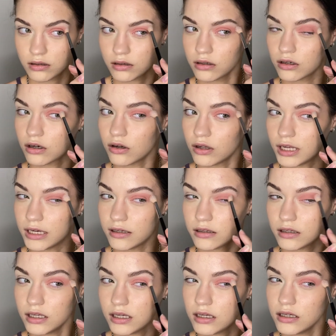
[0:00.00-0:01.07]
Go like
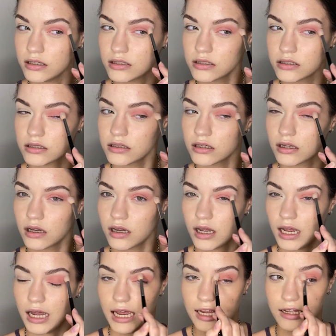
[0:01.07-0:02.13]
this.
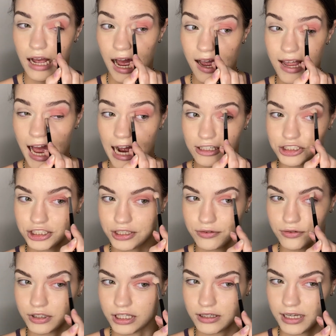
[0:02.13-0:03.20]
I actually
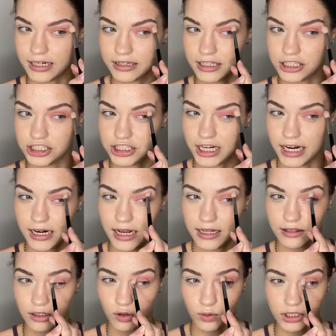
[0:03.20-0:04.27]
really like this shade,
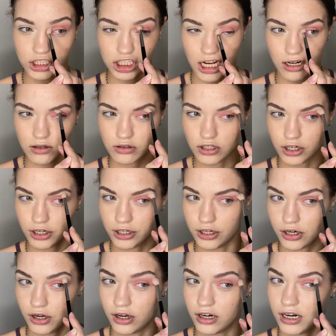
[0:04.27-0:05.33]
and liquid shadows are
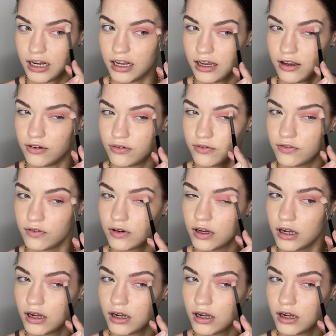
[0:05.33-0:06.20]
good if